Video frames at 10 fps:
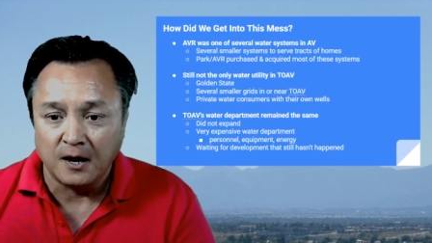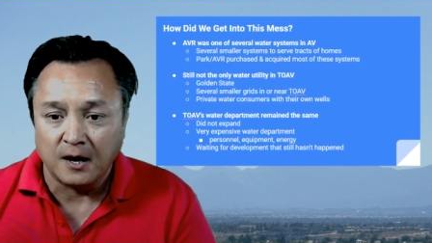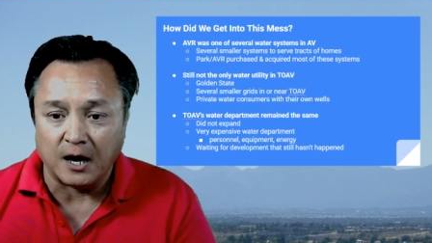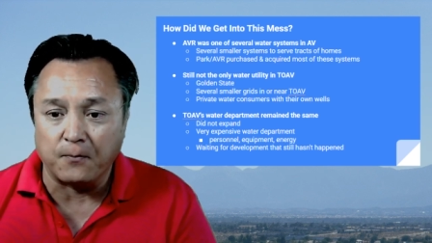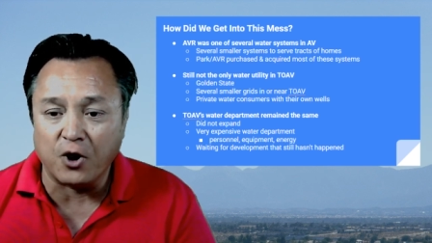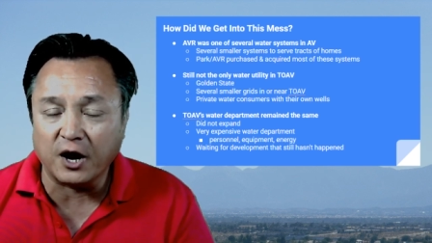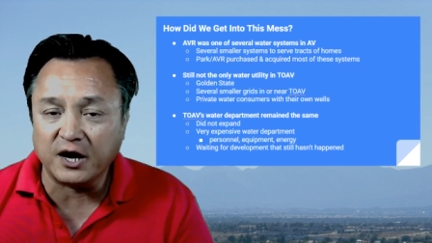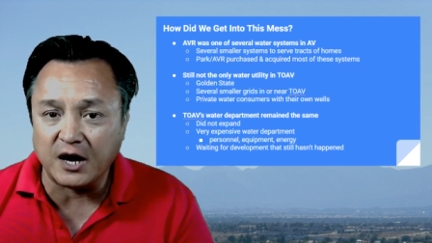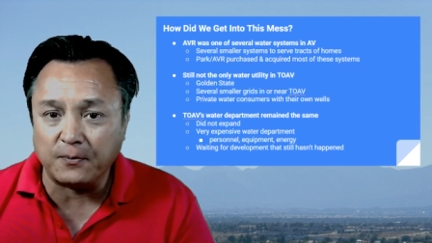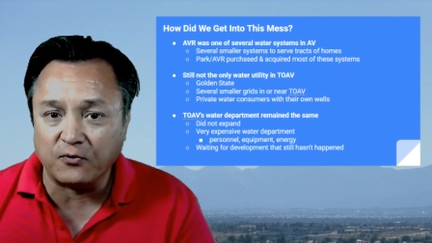And Park
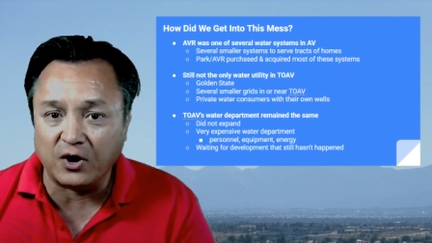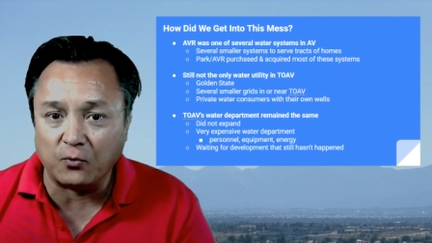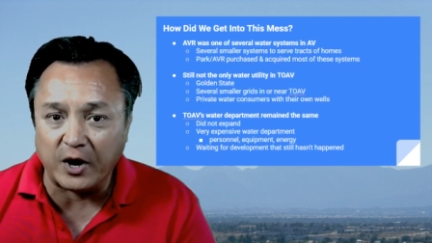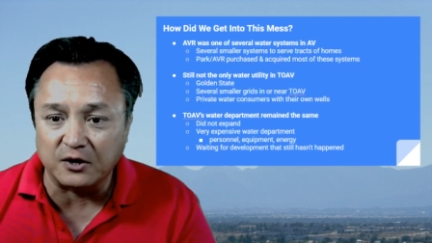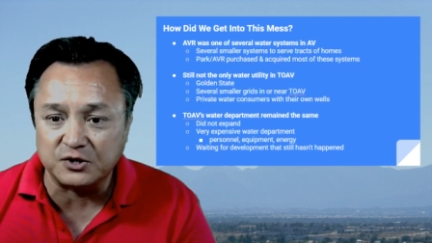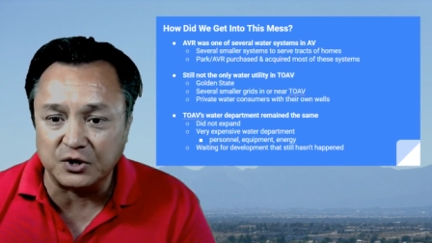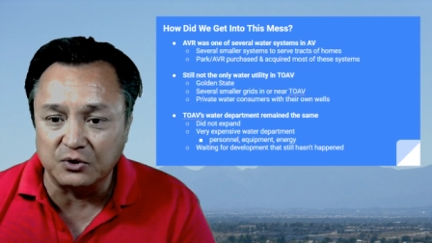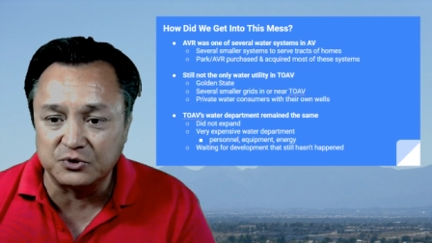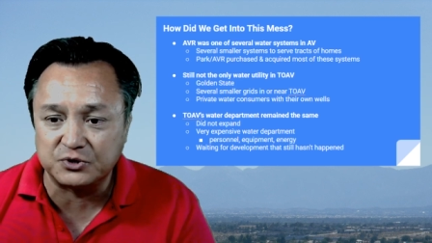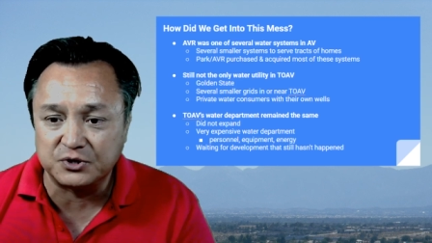at Apple Valley
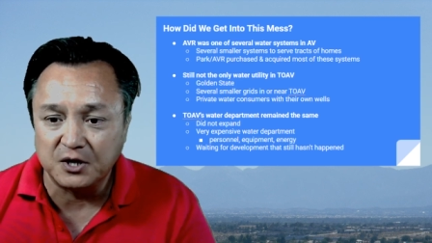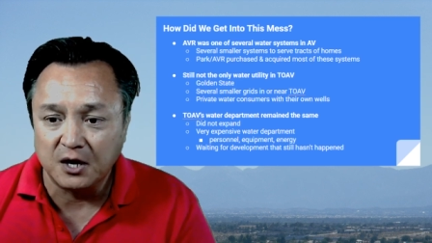Ranchos